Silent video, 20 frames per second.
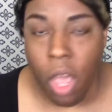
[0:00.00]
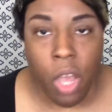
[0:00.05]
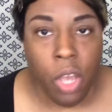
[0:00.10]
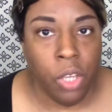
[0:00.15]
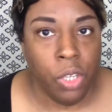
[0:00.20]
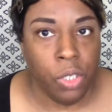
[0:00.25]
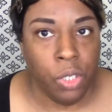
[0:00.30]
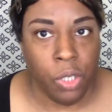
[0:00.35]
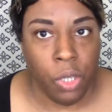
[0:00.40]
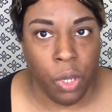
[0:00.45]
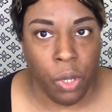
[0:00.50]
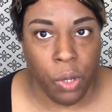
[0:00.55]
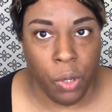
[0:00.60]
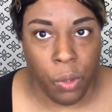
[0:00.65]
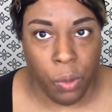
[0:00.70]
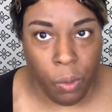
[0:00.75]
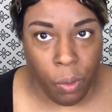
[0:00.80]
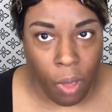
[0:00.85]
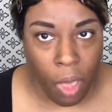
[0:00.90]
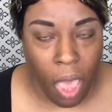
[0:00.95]

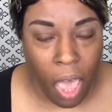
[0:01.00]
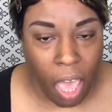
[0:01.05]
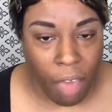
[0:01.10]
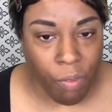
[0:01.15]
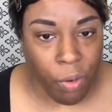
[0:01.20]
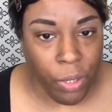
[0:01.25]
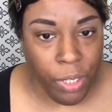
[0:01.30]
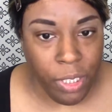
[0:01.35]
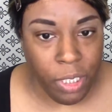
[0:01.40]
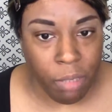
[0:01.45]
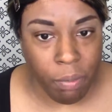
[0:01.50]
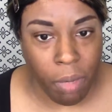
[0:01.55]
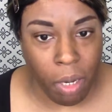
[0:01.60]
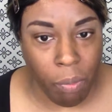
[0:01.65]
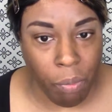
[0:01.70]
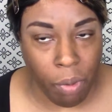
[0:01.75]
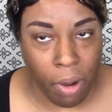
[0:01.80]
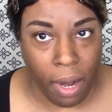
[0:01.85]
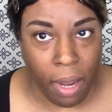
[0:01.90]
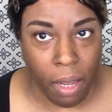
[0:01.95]
So I've already done my
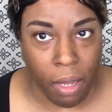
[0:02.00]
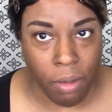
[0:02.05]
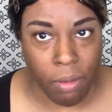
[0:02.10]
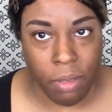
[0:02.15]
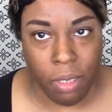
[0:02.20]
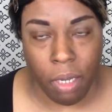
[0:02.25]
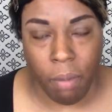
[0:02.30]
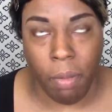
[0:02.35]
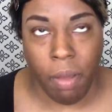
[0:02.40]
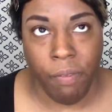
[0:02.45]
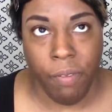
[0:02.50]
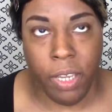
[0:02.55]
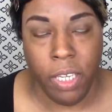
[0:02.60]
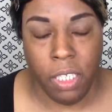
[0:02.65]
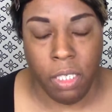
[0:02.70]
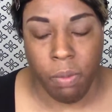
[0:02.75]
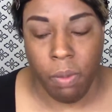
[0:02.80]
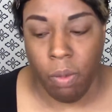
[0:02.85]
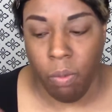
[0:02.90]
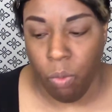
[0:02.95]
brows and my face
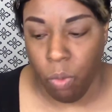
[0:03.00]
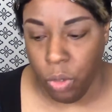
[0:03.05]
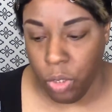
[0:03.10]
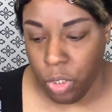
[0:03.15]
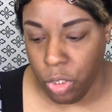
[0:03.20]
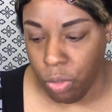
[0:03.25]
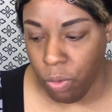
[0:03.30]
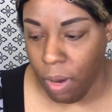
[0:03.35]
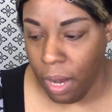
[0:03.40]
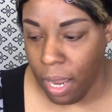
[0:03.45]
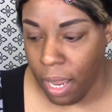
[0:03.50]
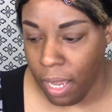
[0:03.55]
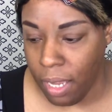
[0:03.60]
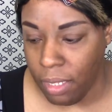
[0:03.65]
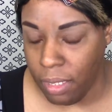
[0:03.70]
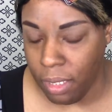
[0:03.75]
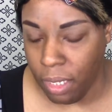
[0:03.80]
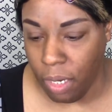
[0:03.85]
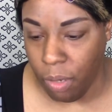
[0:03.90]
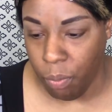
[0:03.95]
has been
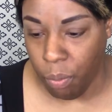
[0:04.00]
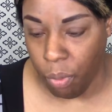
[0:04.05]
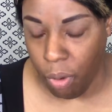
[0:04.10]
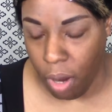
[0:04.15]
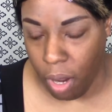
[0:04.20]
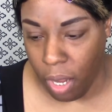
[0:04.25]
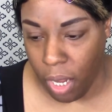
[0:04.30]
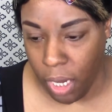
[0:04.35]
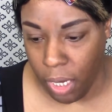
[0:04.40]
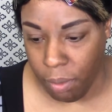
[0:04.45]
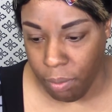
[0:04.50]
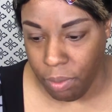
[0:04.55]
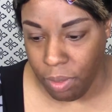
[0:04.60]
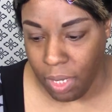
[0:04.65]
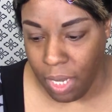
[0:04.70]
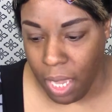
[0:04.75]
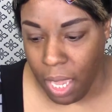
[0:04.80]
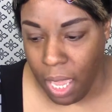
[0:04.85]
moisturized and primed.